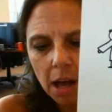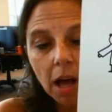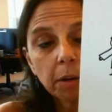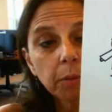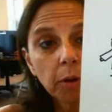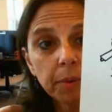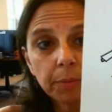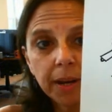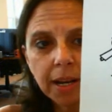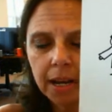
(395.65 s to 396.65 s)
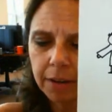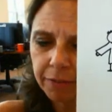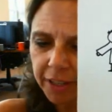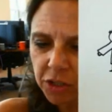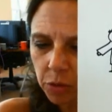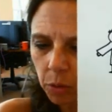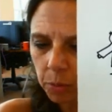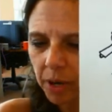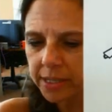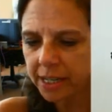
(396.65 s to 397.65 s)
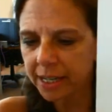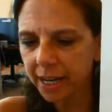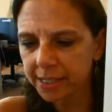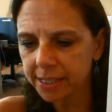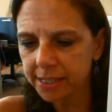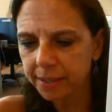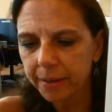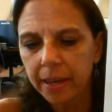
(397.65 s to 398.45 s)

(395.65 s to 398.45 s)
unemployment rate, and inflation or price indexes.